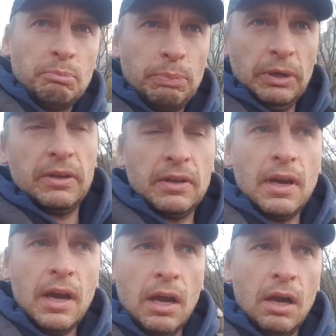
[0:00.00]
But
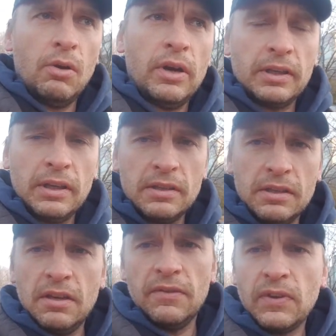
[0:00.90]
now I guess
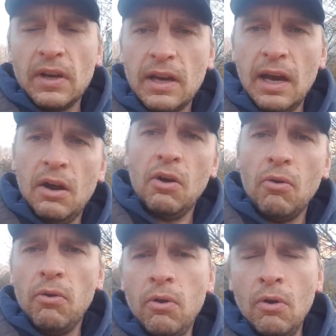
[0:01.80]
if
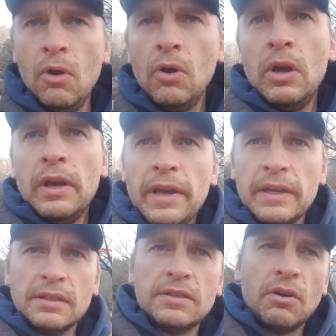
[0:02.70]
Kakao
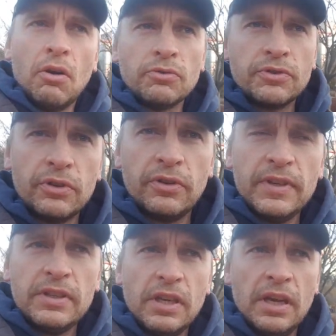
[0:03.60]
has its own service,